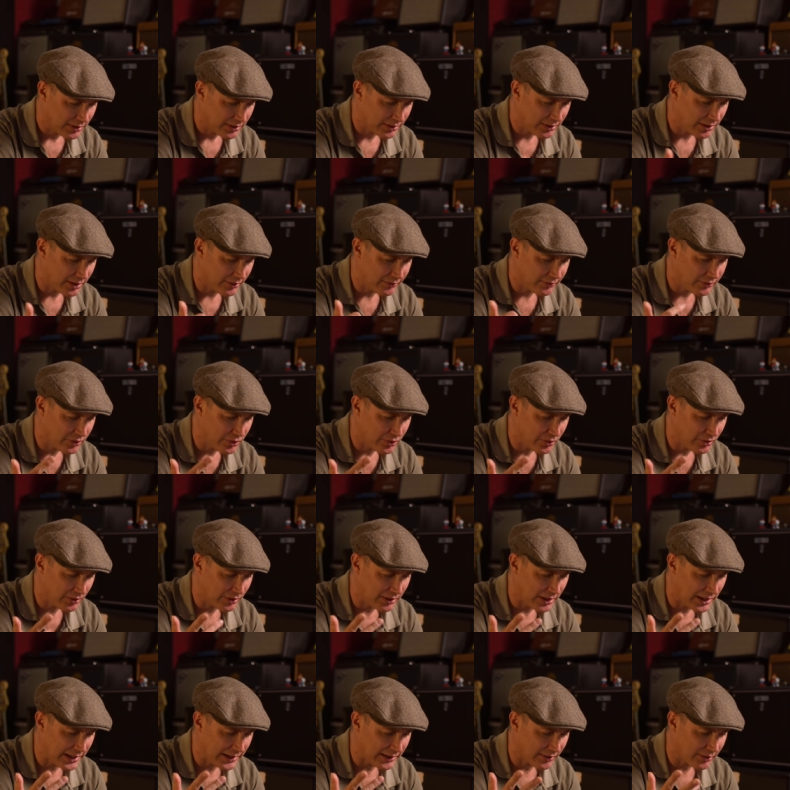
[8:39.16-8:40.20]
Love you
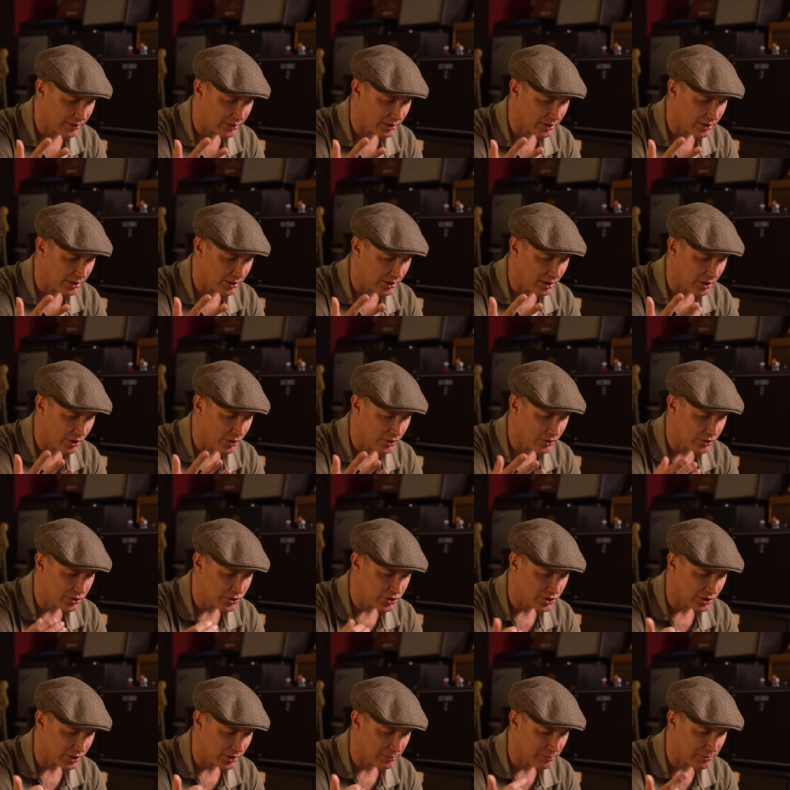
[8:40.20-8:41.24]
like the
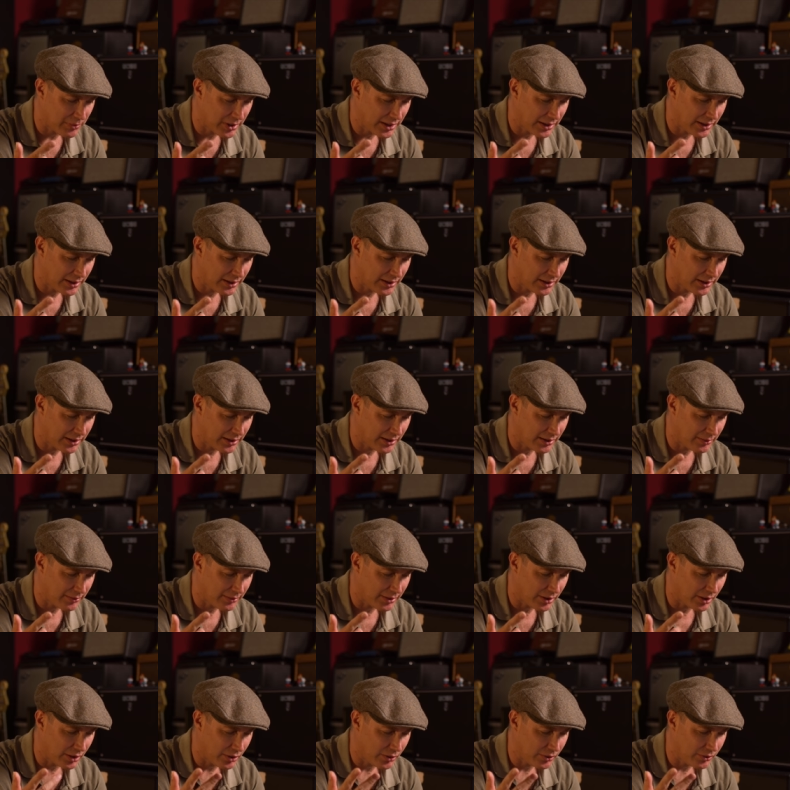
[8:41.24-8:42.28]
ocean, my
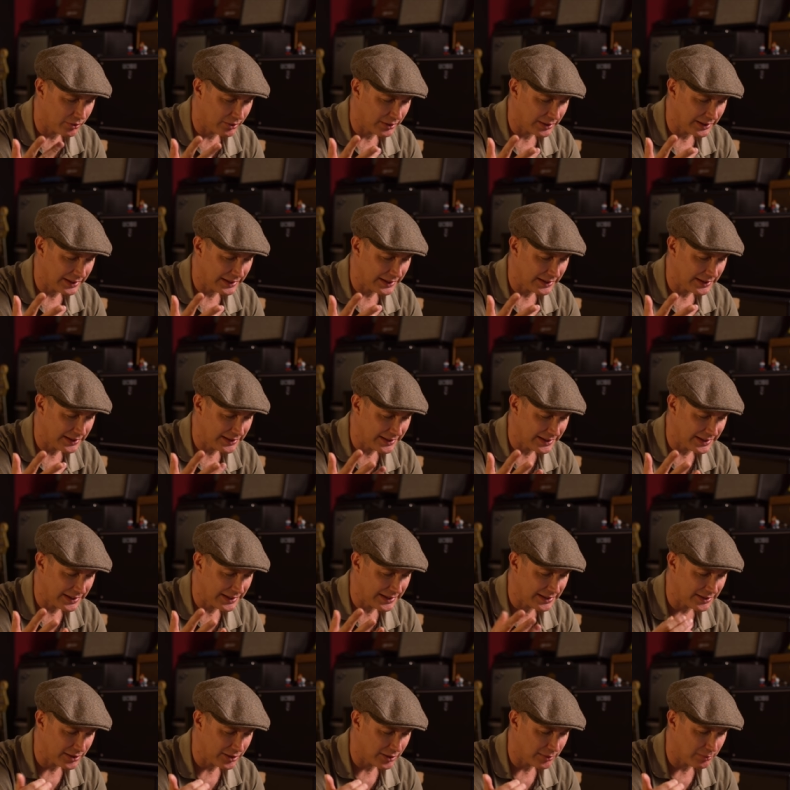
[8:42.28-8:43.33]
only
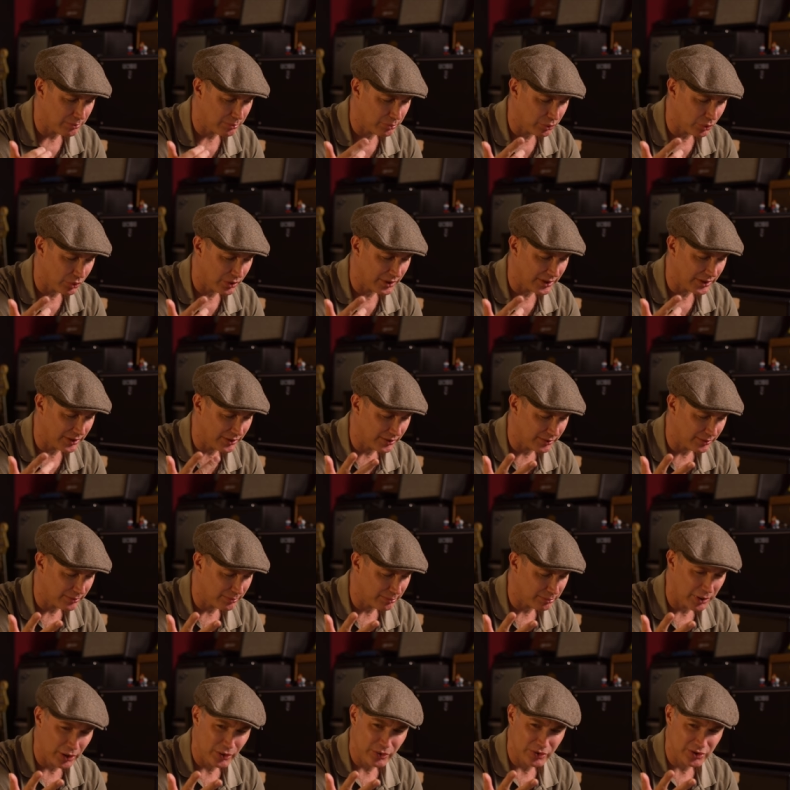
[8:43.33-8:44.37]
needed poi
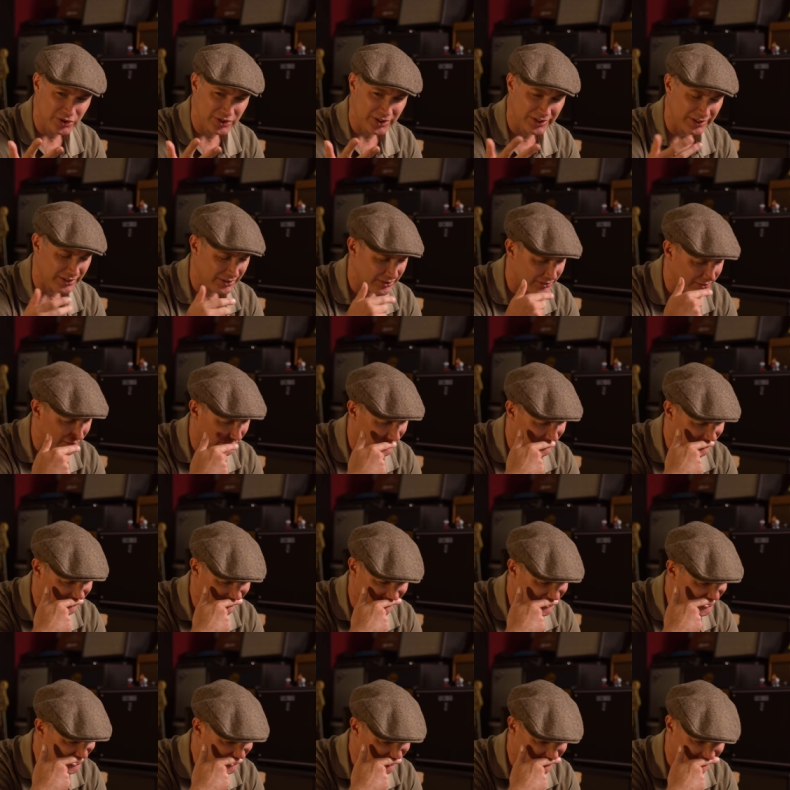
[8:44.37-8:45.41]
potions
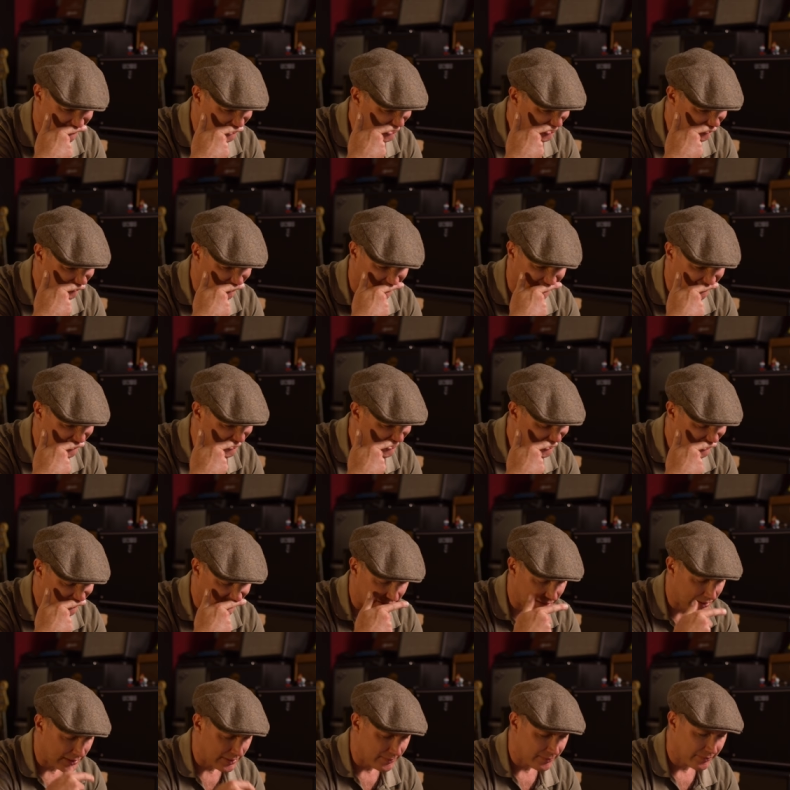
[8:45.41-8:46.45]
13 so it's a little bit
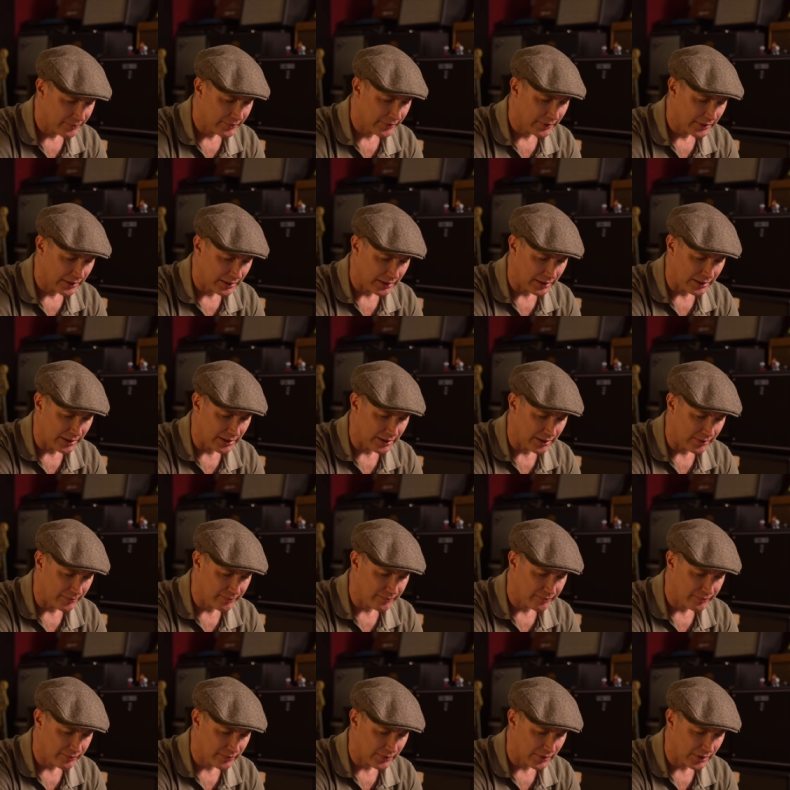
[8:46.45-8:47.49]

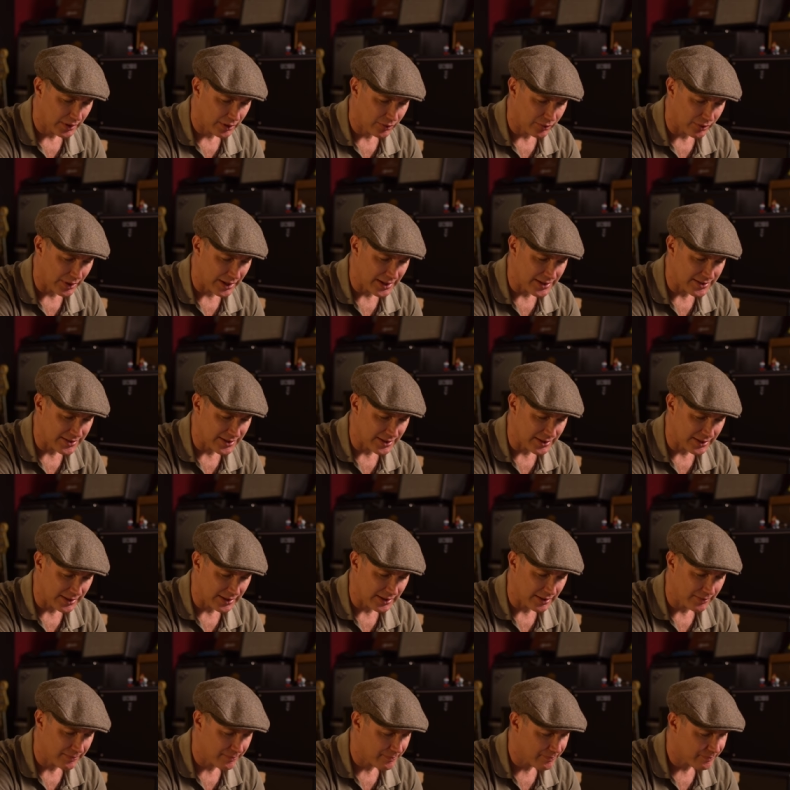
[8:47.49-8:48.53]
um, crazy
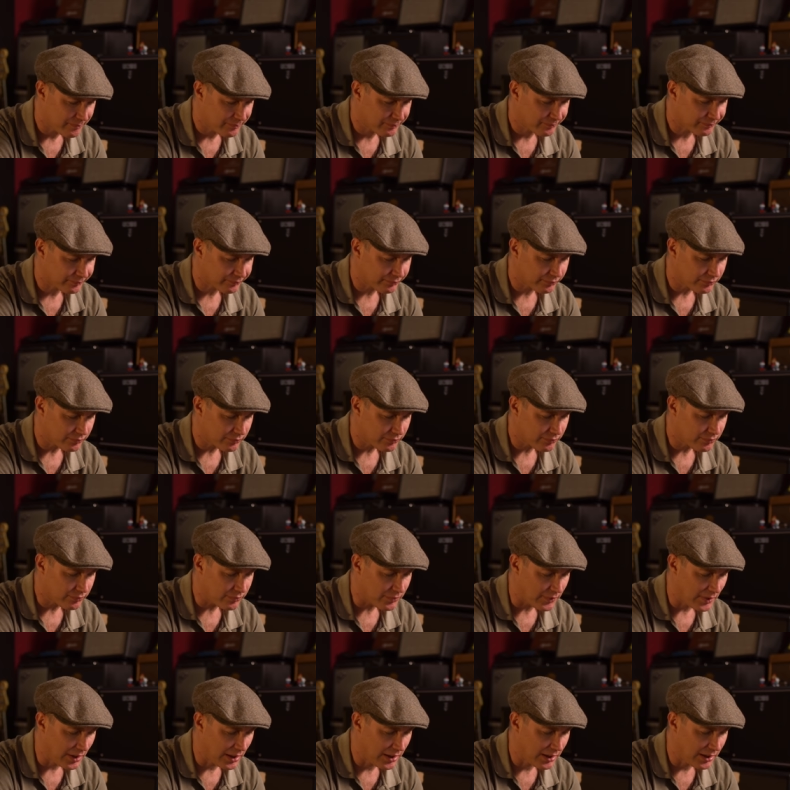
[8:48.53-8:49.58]
there
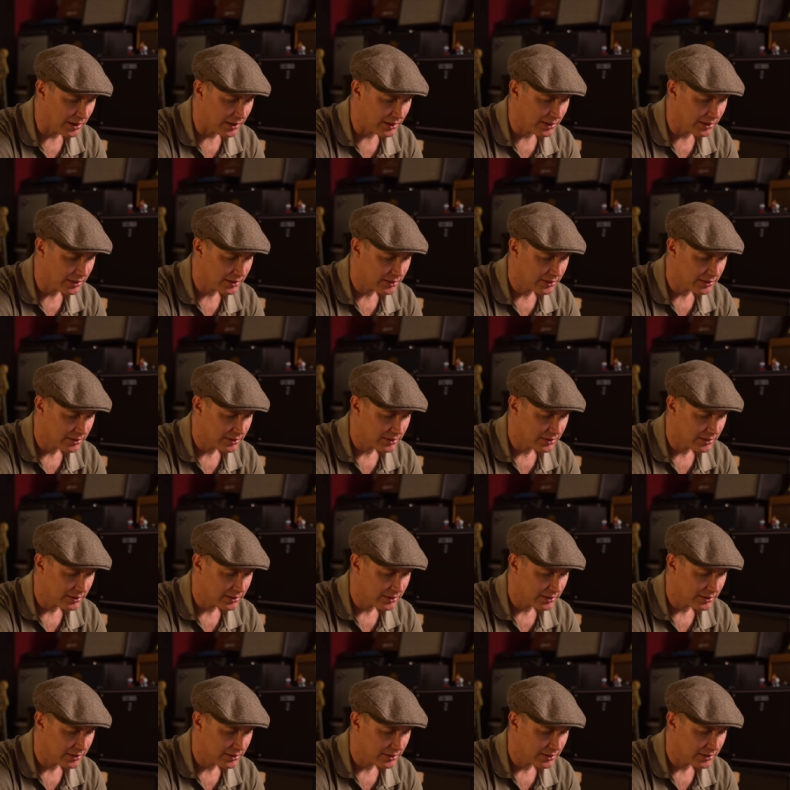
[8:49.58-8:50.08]
uh,